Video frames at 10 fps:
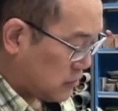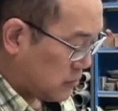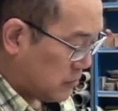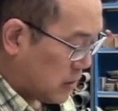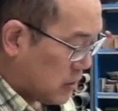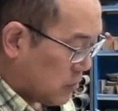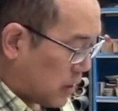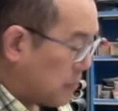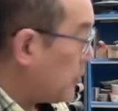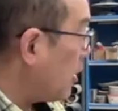term,
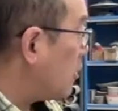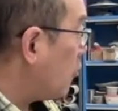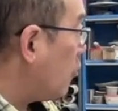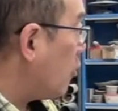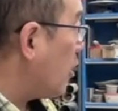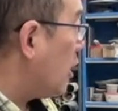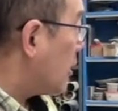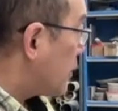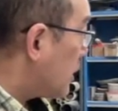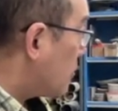right? But, or
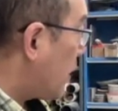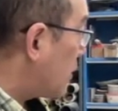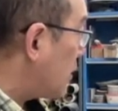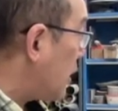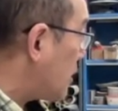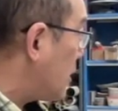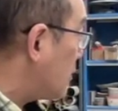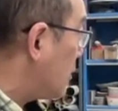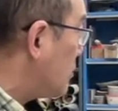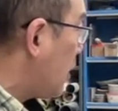think about it like as
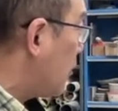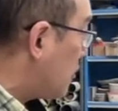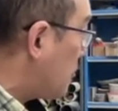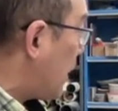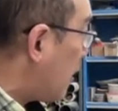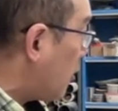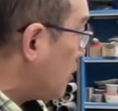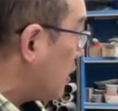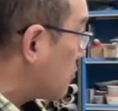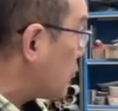another pair of
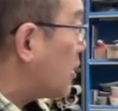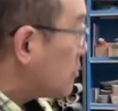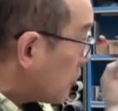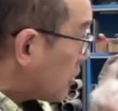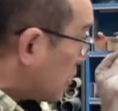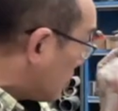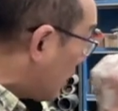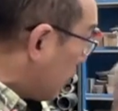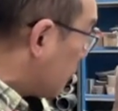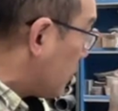lips, right? Look at,
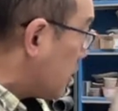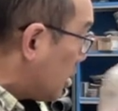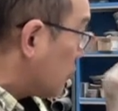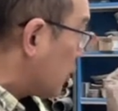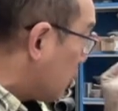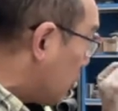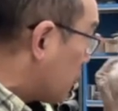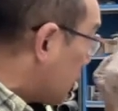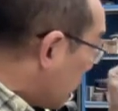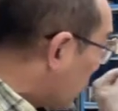other, well, you can't look at your
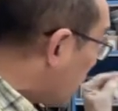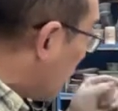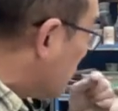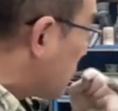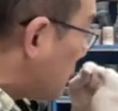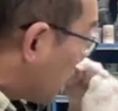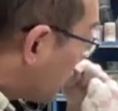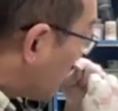lips, but look at other people's